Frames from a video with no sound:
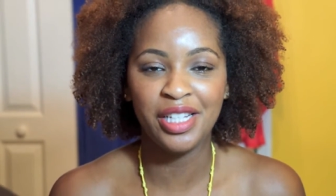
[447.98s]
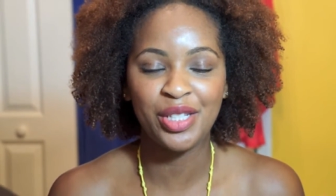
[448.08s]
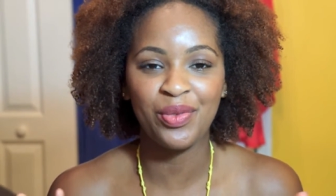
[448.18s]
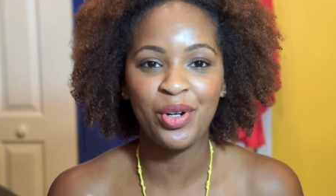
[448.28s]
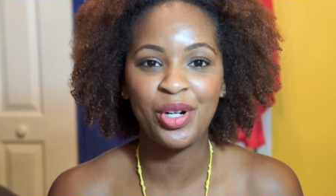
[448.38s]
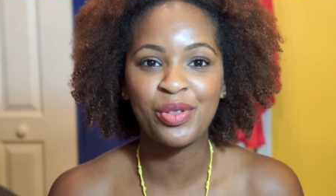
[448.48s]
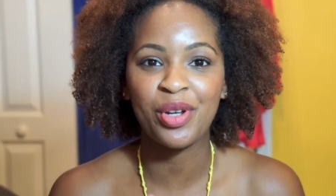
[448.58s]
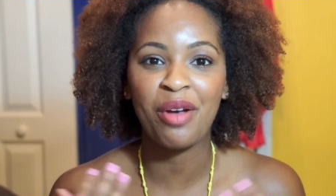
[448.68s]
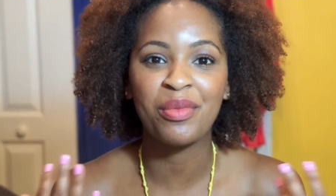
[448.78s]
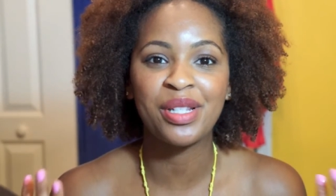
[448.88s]
as far as
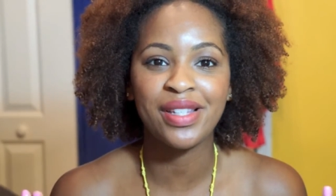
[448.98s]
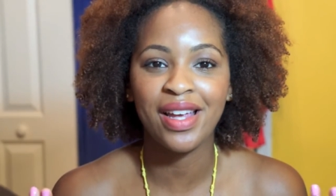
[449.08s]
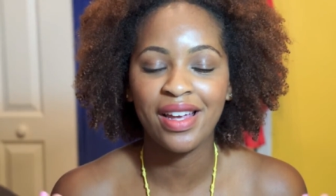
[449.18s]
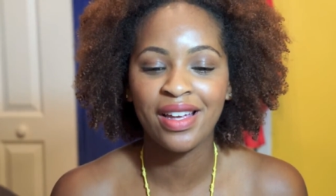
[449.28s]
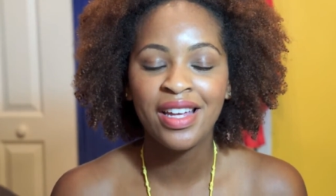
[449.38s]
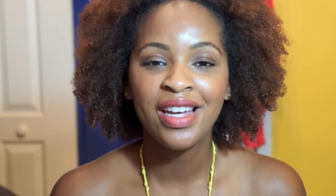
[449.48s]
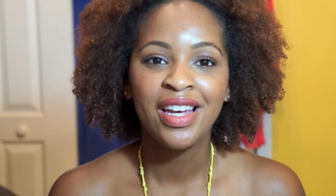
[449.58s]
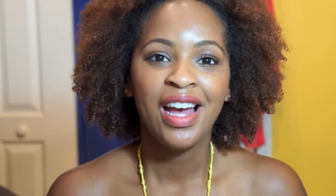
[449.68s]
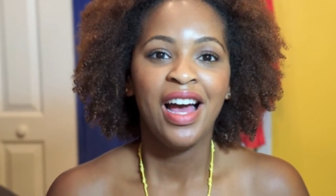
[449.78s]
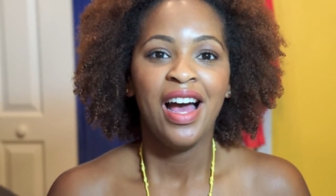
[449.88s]
what I've been saying.
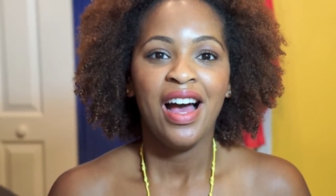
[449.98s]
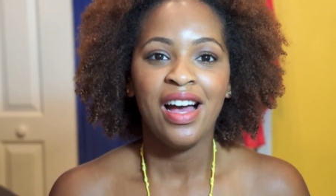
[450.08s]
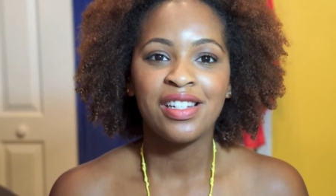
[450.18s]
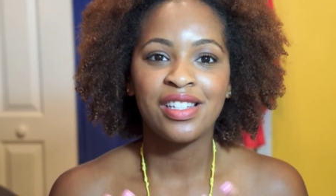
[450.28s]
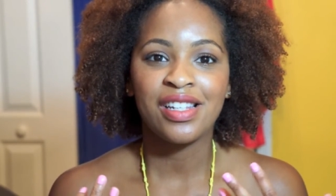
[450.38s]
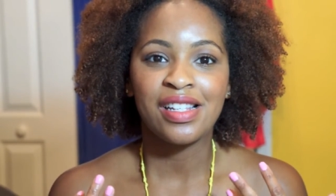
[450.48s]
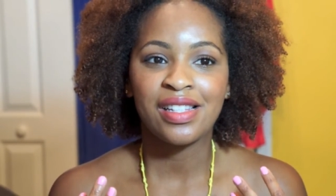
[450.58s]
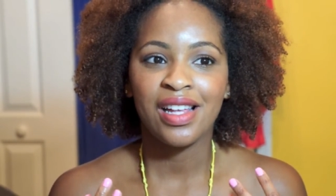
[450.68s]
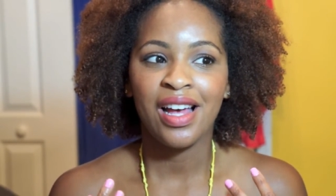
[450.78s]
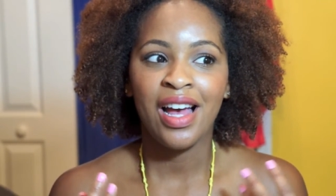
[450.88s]
I
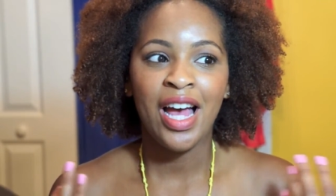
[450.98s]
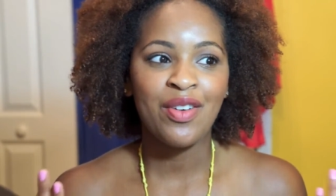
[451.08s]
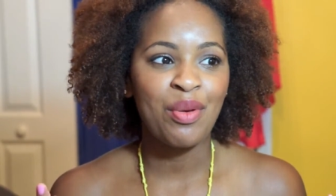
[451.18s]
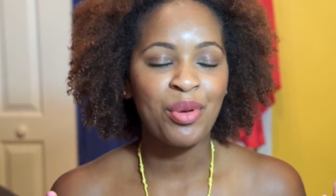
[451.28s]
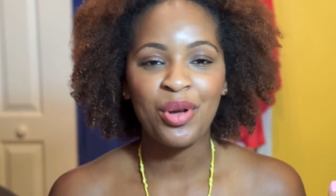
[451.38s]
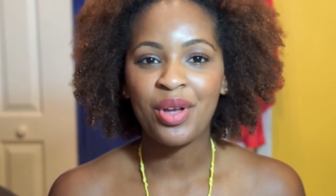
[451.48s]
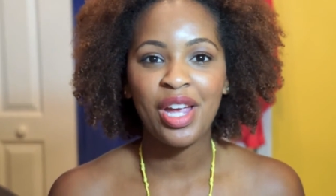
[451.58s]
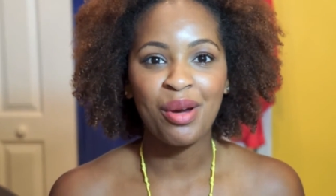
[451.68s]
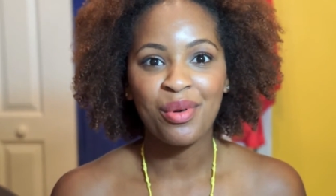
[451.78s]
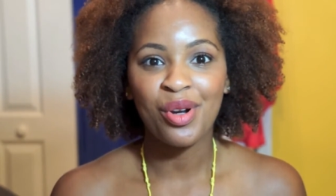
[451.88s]
just I haven't been on
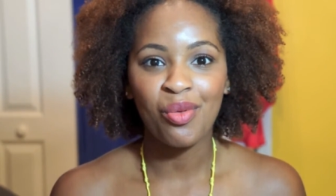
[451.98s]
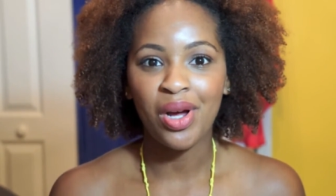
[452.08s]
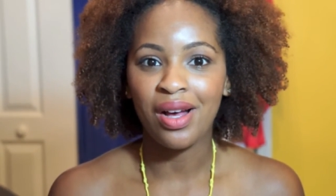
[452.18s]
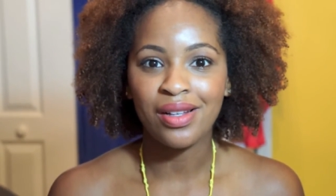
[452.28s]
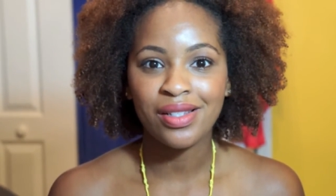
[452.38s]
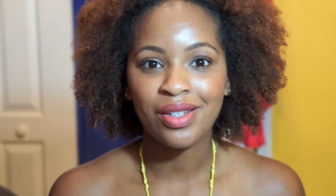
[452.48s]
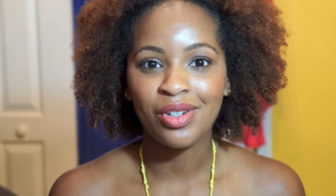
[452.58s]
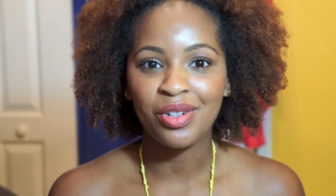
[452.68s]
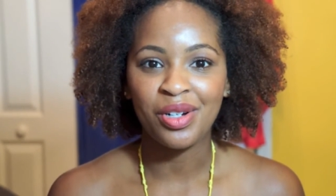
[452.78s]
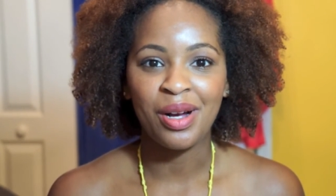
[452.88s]
camera in a while
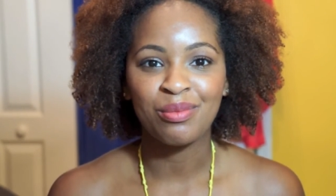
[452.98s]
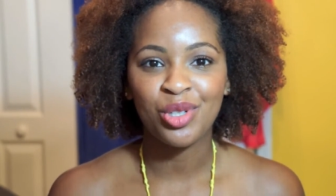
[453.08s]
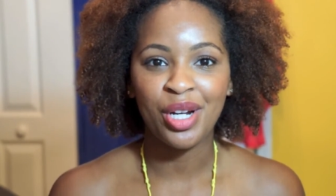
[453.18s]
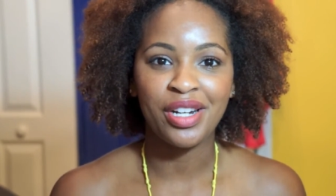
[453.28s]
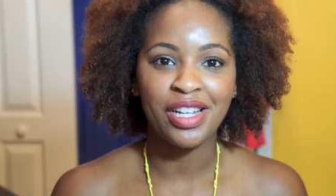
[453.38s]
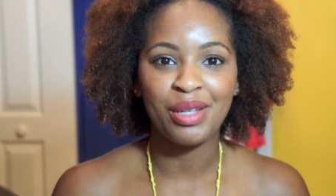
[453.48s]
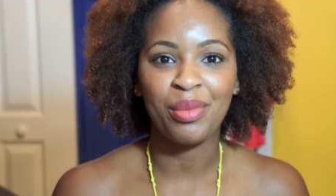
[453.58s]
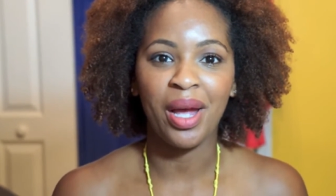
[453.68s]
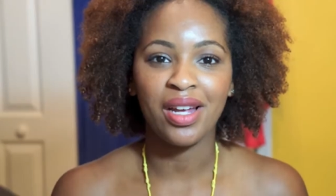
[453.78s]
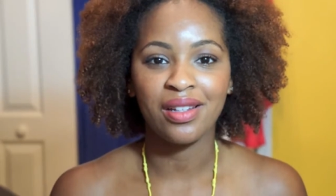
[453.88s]
so I'm trying to get
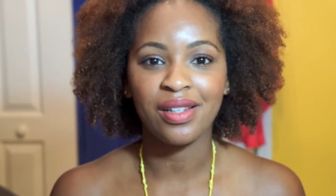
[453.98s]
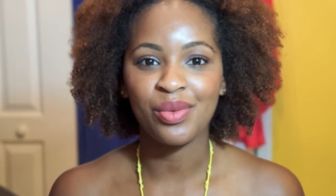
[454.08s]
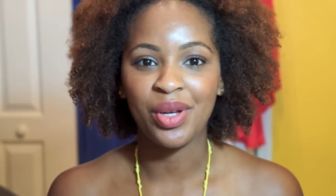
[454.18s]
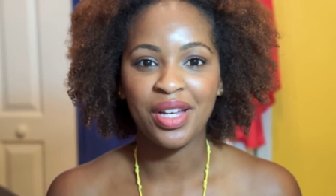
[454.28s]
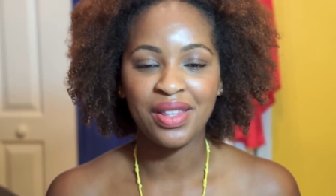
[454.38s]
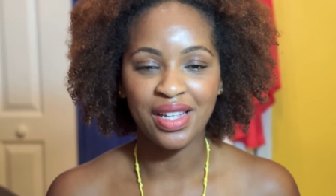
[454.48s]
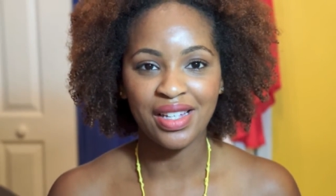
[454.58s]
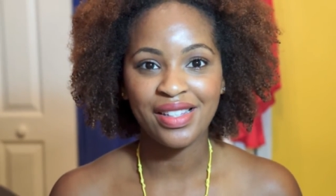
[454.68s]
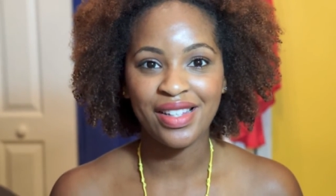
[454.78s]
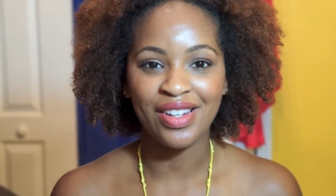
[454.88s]
back in the swing of
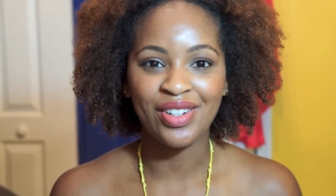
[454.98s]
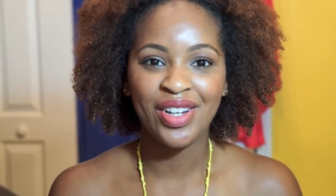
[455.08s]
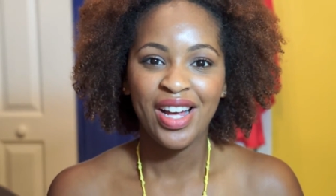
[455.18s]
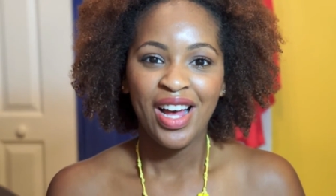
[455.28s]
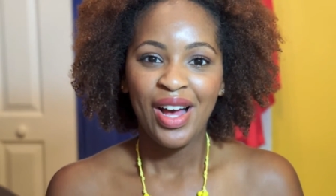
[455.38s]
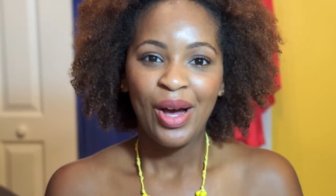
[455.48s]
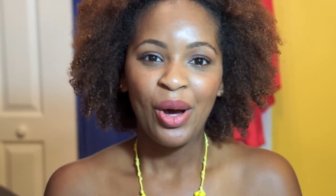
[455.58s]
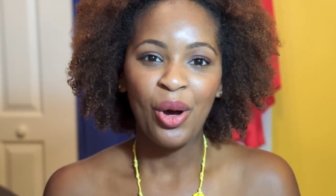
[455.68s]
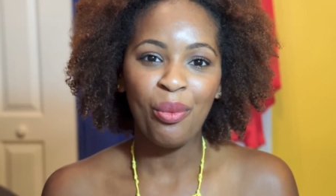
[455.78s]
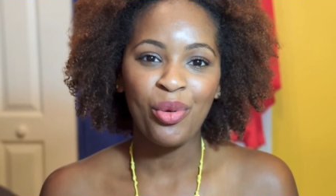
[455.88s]
things. So I
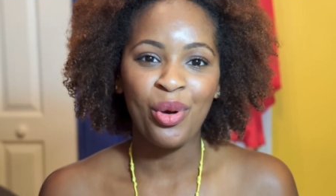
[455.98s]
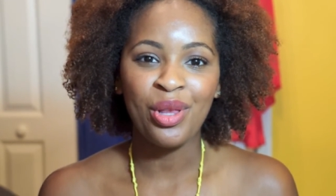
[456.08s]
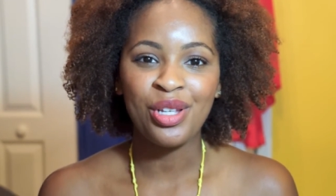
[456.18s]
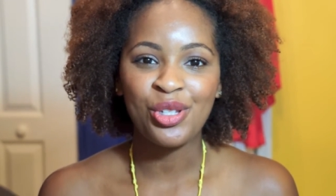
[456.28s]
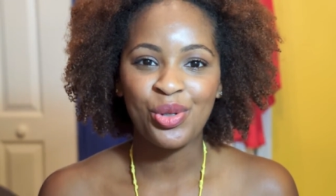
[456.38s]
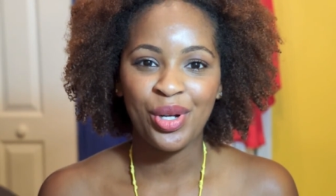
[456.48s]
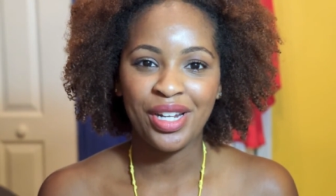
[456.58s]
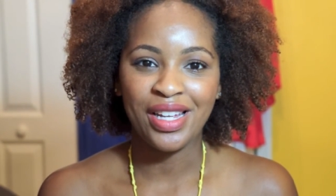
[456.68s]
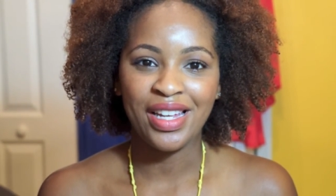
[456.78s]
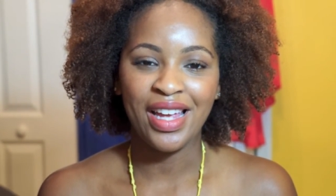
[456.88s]
hope you all
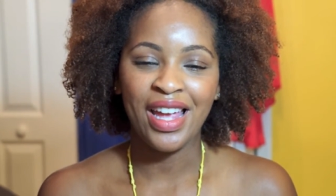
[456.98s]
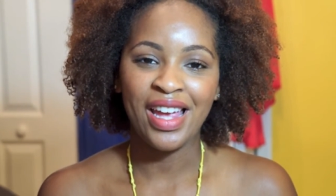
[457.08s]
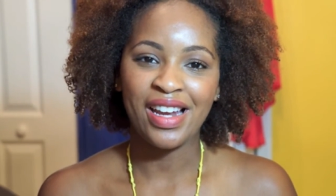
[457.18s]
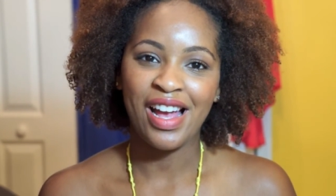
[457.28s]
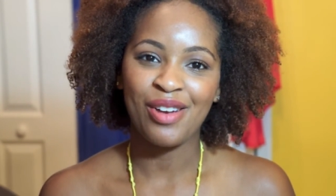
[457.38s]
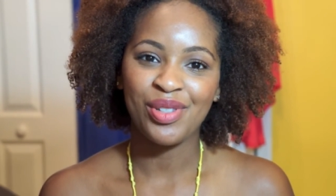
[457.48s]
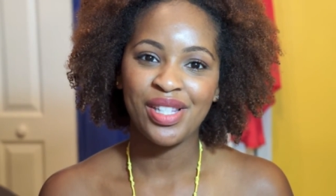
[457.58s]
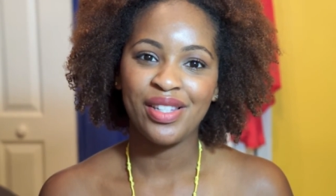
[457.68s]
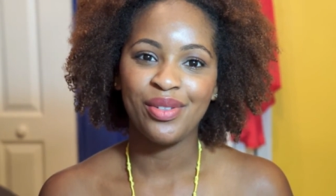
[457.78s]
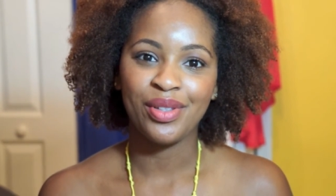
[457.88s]
enjoyed it and I will
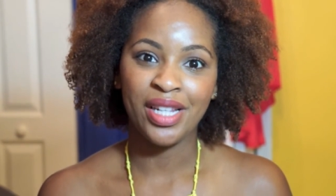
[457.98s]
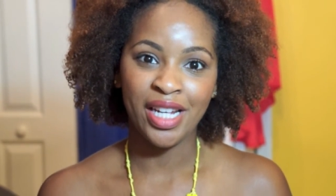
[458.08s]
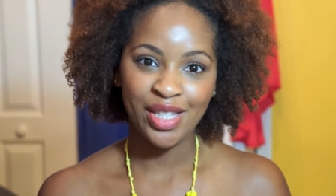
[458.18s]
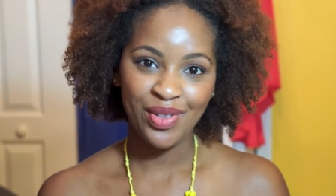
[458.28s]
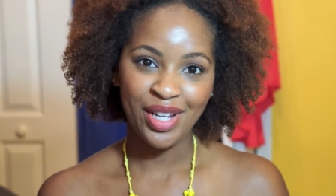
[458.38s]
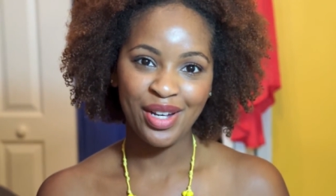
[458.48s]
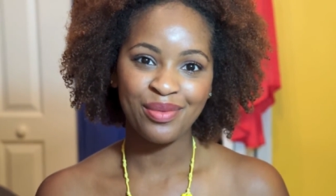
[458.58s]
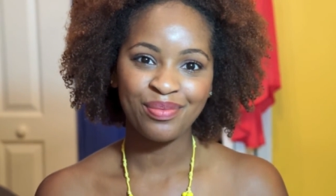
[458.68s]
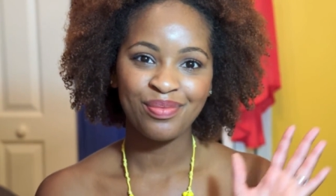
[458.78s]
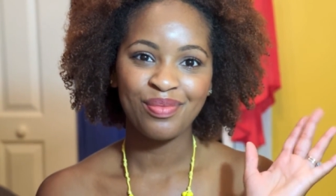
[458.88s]
see you in the next
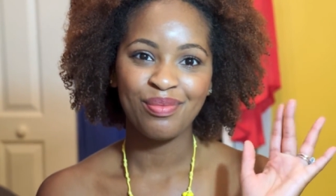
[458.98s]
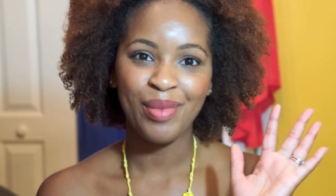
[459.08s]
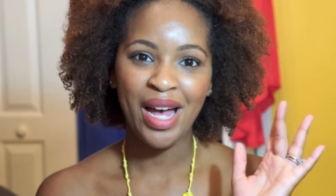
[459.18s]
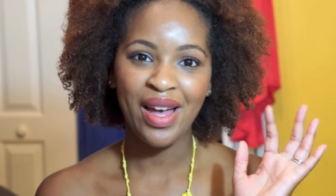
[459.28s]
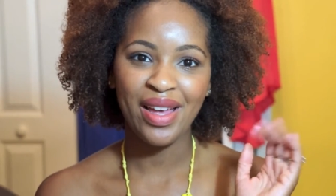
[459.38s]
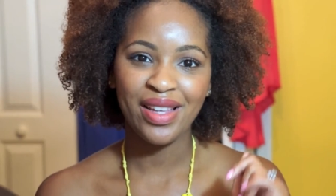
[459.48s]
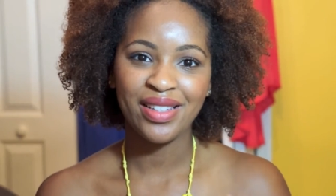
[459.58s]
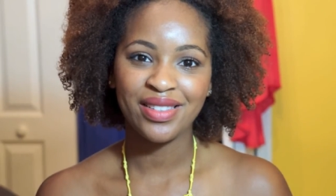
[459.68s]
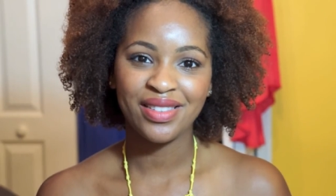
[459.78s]
video. Bye!